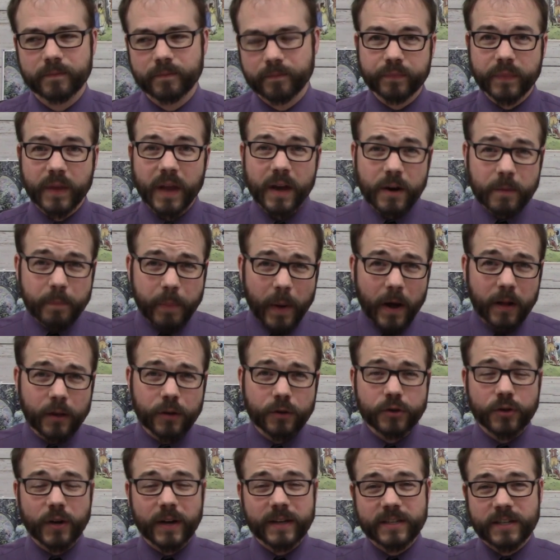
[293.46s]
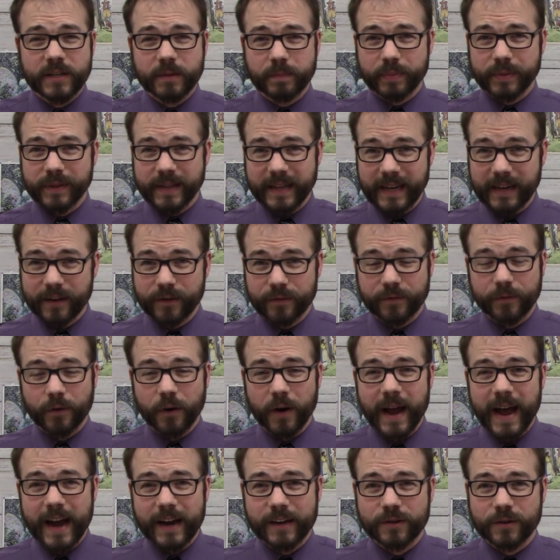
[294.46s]
And Apollo tries to plead
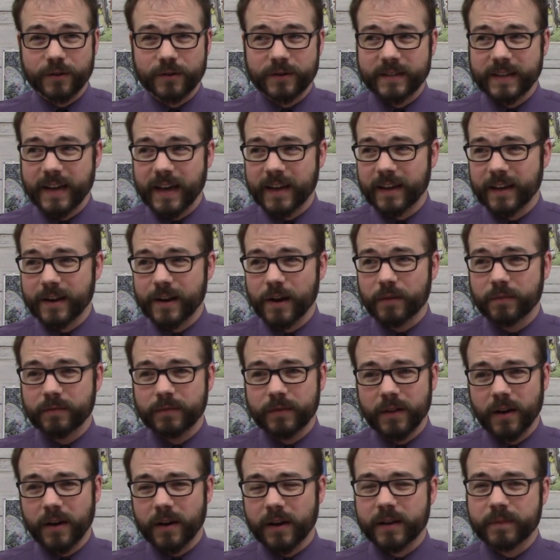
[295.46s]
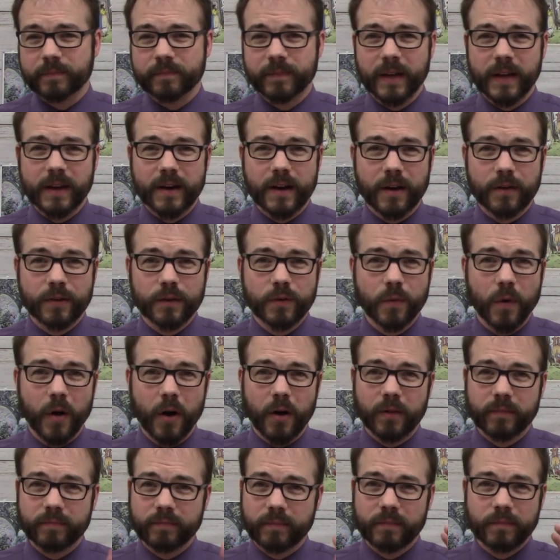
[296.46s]
for Hector, saying, you know, look, you know, you
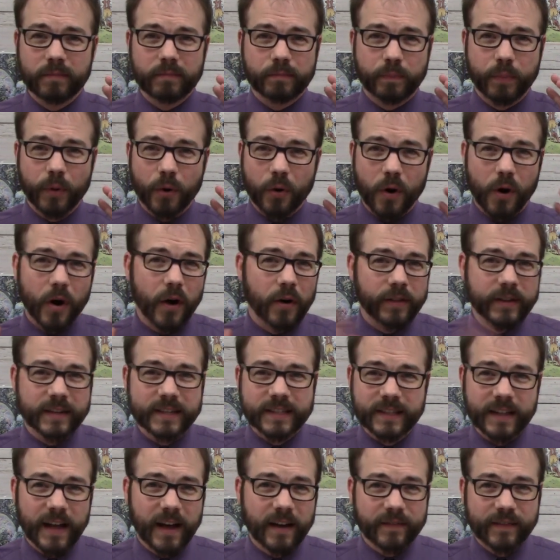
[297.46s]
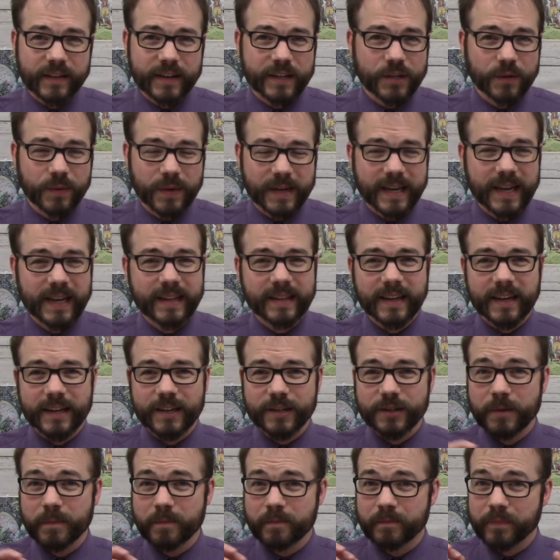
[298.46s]
all pour all this love into
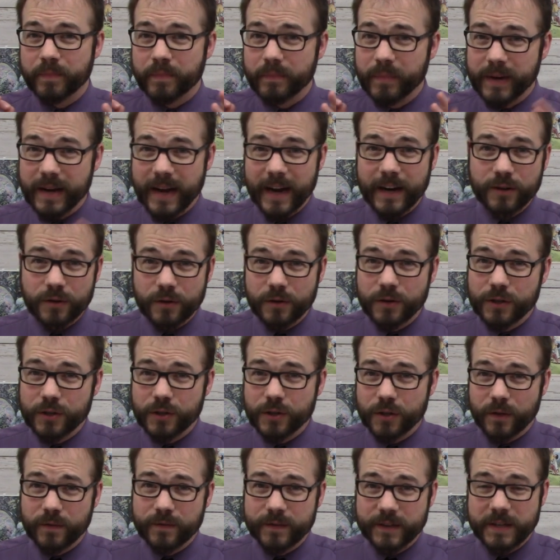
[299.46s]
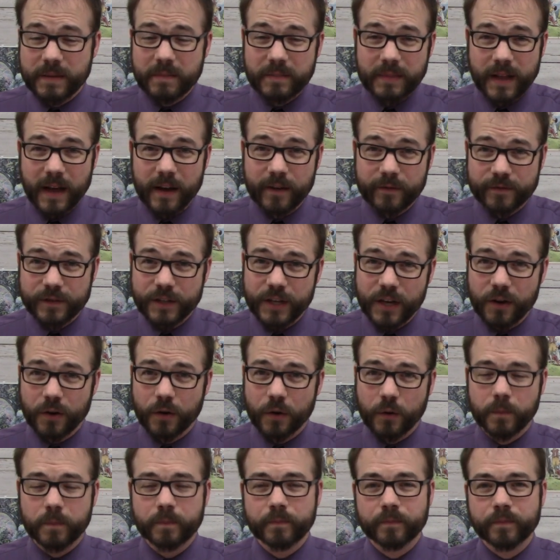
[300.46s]
Achilles, but Hector deserves some love
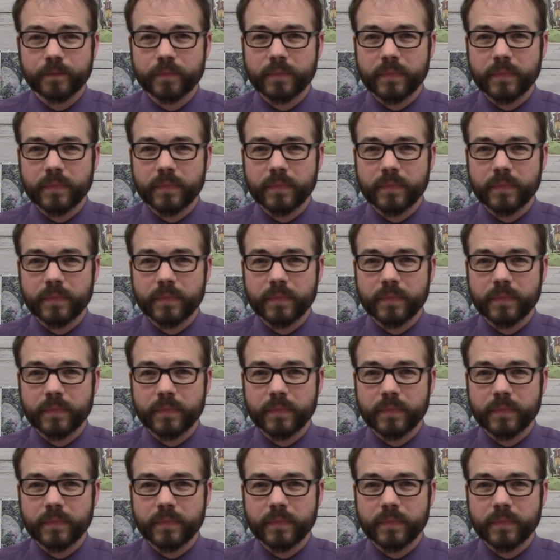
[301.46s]
too.